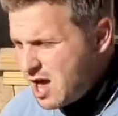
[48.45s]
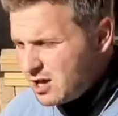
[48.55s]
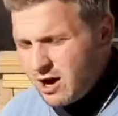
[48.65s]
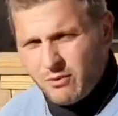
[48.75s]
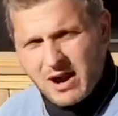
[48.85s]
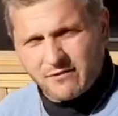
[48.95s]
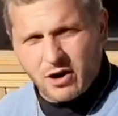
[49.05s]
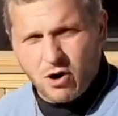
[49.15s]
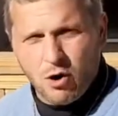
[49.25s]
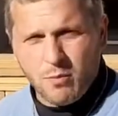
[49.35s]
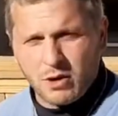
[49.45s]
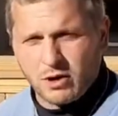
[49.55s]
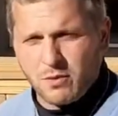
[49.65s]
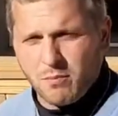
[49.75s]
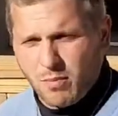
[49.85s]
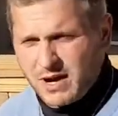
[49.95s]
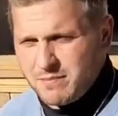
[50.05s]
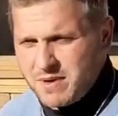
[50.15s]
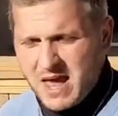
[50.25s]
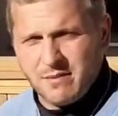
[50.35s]
whatever a homeowner
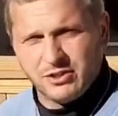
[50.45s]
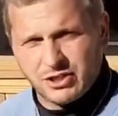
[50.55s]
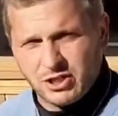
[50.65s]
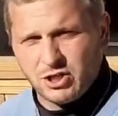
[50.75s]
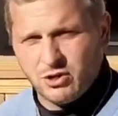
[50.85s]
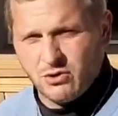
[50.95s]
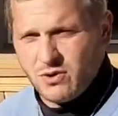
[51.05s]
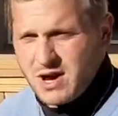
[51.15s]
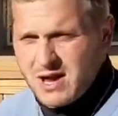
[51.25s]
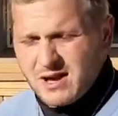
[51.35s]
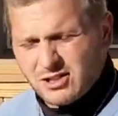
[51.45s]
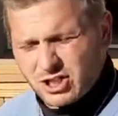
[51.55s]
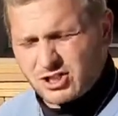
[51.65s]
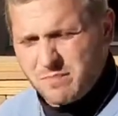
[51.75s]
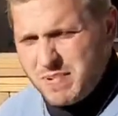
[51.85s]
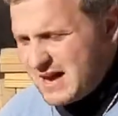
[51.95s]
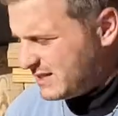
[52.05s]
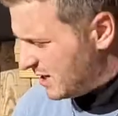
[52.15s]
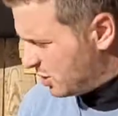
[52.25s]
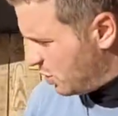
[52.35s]
might be able to do, just some
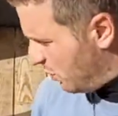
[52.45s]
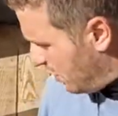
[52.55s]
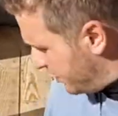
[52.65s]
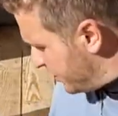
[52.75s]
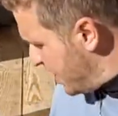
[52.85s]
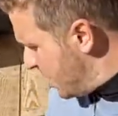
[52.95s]
basic tools.